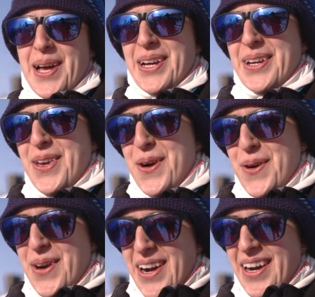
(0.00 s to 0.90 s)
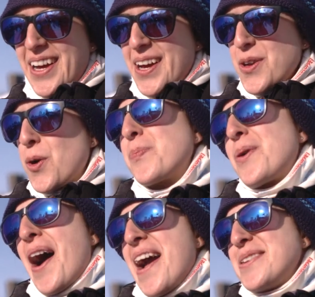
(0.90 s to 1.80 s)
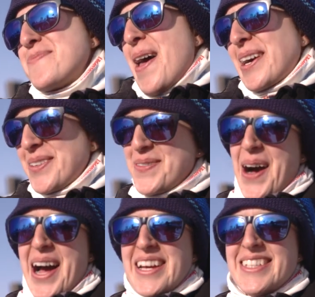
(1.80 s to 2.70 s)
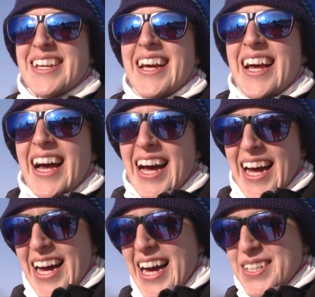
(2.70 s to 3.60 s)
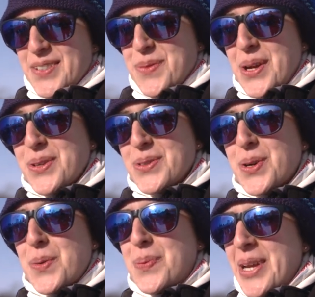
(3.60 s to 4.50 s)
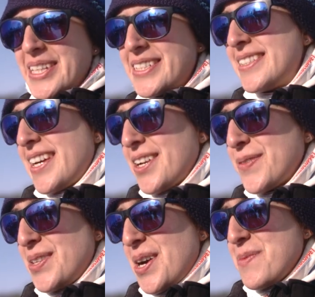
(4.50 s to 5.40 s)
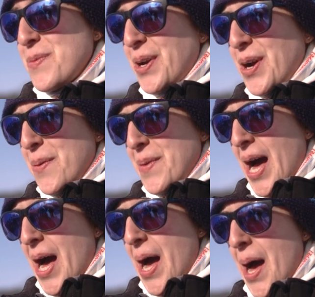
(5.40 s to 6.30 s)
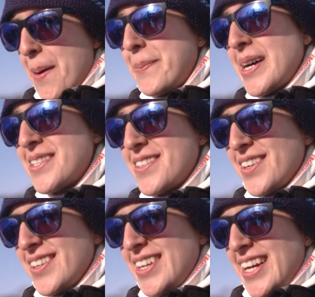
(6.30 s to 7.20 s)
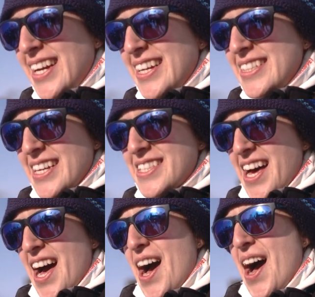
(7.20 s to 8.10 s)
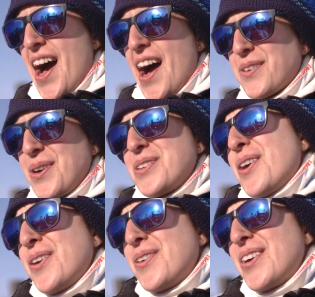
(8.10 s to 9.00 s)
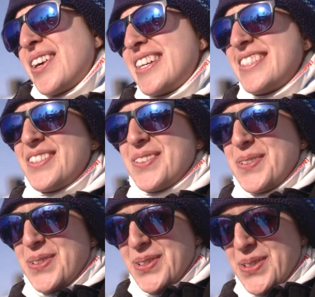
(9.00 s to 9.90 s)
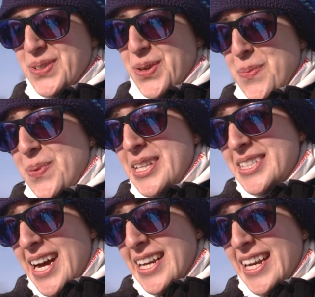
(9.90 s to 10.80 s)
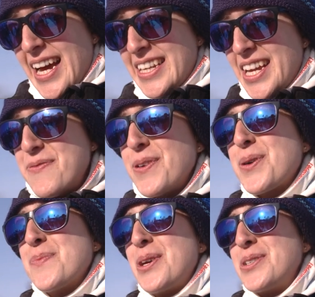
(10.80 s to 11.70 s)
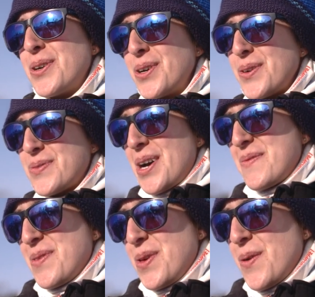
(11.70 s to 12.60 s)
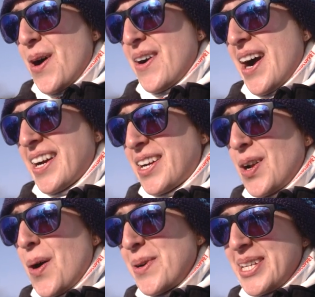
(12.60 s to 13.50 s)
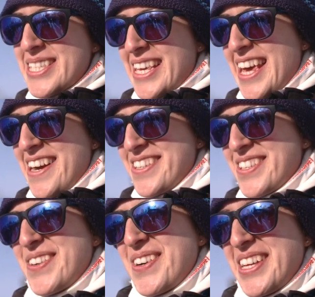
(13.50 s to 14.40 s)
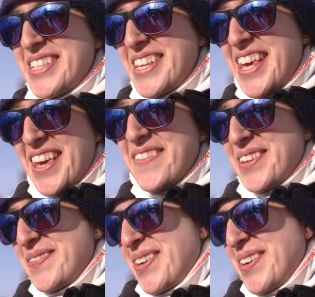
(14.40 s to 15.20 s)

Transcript: like uh, your uh, your pride, black and white. And when you complete 10 of them, you become a, a master. That's a, a, great honor to, to complete 10. And if you complete all of them, you are a global skier. So it's even